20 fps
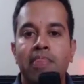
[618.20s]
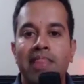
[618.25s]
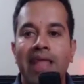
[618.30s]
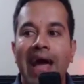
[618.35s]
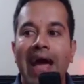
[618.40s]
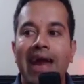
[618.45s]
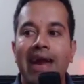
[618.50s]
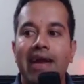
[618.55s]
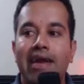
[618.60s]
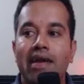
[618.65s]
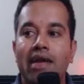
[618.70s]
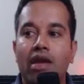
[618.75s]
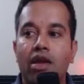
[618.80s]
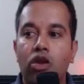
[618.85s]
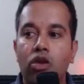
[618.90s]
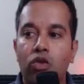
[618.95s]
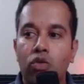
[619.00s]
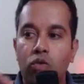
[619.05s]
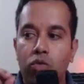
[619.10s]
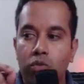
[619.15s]
and
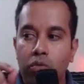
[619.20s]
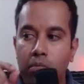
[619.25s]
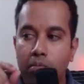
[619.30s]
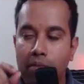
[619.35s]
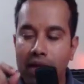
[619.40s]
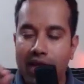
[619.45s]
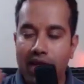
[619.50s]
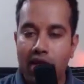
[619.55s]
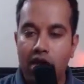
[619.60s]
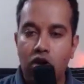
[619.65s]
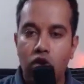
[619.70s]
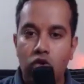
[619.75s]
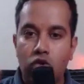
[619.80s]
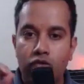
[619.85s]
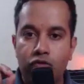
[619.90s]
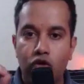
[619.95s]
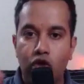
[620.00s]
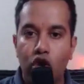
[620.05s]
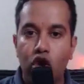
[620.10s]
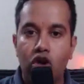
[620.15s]
you make a note
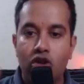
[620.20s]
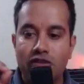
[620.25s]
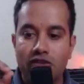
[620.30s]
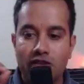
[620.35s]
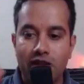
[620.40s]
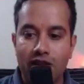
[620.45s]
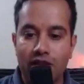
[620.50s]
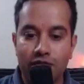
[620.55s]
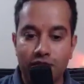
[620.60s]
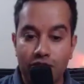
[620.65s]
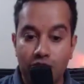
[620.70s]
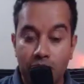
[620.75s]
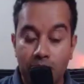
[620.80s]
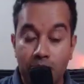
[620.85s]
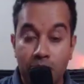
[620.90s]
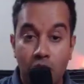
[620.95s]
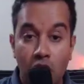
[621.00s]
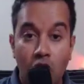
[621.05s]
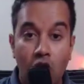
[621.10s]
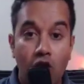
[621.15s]
for yourself,
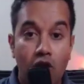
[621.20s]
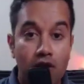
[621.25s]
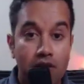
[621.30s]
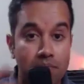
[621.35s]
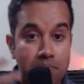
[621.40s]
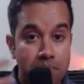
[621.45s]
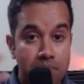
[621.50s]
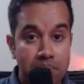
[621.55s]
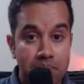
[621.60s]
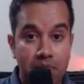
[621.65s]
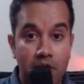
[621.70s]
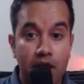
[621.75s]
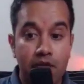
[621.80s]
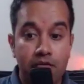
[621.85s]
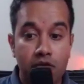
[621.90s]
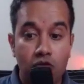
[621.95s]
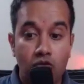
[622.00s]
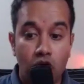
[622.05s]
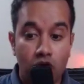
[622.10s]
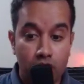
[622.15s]
or if
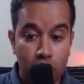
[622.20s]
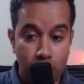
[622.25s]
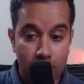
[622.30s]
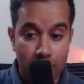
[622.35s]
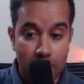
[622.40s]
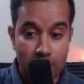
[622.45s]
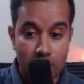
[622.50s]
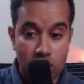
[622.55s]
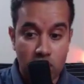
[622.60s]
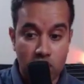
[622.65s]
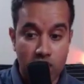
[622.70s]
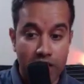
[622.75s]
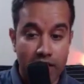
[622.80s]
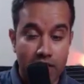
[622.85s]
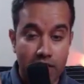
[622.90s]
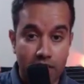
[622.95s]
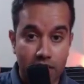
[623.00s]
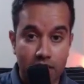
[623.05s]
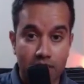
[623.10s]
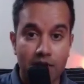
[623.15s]
you want, you can even share
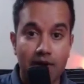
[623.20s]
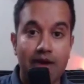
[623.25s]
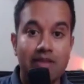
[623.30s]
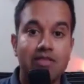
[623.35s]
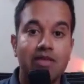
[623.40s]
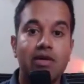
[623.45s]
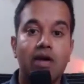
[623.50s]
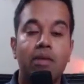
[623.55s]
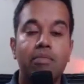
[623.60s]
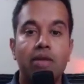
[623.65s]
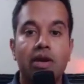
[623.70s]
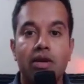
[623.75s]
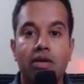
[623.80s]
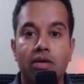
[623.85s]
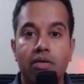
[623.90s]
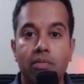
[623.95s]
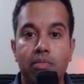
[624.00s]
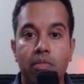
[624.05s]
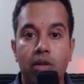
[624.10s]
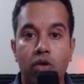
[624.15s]
here as a comment
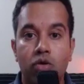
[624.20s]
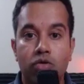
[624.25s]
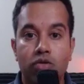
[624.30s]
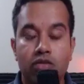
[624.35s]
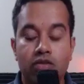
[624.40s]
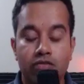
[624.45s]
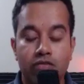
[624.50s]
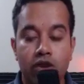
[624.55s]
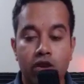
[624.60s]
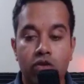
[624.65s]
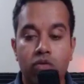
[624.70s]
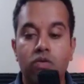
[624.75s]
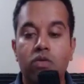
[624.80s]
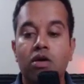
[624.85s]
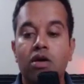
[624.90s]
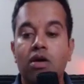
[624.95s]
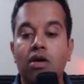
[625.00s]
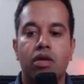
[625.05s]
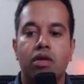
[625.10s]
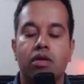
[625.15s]
below this video.
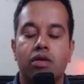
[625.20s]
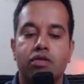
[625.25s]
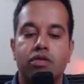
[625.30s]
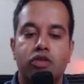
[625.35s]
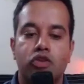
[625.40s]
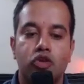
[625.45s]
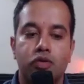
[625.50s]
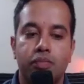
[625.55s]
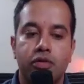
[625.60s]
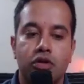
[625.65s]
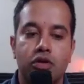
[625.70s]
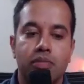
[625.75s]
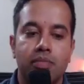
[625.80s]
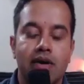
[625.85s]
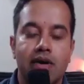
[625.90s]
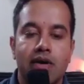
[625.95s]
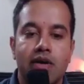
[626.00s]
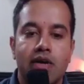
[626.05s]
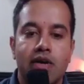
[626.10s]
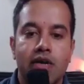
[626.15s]
Superb.
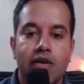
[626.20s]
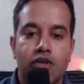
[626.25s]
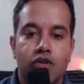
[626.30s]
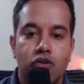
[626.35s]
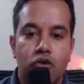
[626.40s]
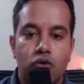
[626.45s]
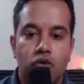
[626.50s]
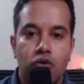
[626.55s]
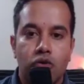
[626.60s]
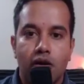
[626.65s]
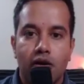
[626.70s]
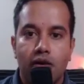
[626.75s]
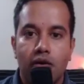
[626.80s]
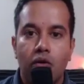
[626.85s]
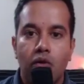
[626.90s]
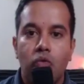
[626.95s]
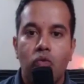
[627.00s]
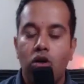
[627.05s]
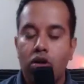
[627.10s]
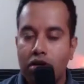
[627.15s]
So
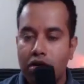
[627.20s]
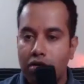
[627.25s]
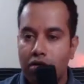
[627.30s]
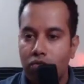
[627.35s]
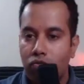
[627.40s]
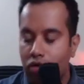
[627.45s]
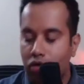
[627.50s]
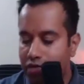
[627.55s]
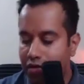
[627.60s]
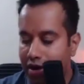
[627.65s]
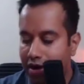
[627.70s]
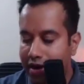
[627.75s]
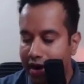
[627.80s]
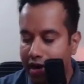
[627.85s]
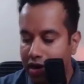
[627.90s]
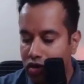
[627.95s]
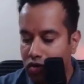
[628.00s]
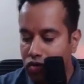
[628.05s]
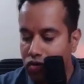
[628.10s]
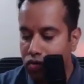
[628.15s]
what we're trying
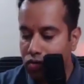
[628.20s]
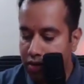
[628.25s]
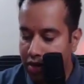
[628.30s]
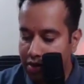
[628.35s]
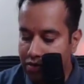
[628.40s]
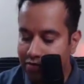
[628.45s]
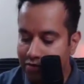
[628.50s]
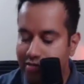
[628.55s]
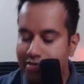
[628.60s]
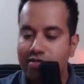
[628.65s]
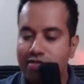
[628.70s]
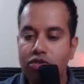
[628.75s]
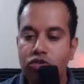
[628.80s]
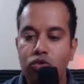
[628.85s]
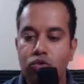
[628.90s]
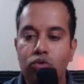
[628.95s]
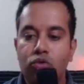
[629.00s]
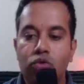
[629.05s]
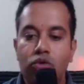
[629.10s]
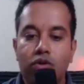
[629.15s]
to do now is
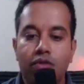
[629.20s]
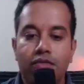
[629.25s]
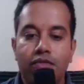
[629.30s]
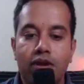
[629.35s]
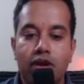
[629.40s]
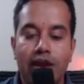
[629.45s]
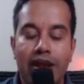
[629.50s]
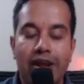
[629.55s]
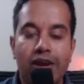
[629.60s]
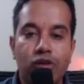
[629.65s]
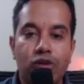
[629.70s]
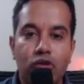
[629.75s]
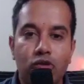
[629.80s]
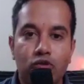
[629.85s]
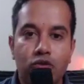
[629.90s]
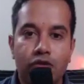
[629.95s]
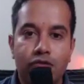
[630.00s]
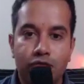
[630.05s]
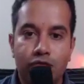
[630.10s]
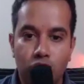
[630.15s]
we're trying to do a
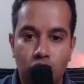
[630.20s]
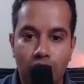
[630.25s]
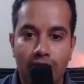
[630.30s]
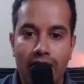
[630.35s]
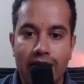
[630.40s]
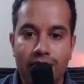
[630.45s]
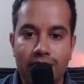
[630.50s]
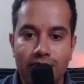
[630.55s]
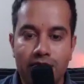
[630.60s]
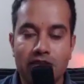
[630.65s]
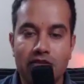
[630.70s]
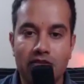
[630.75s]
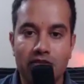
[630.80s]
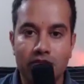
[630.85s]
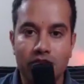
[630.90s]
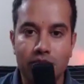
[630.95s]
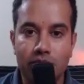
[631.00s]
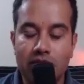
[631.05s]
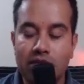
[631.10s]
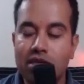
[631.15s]
full life
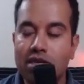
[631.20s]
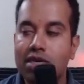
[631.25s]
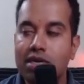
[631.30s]
assessment,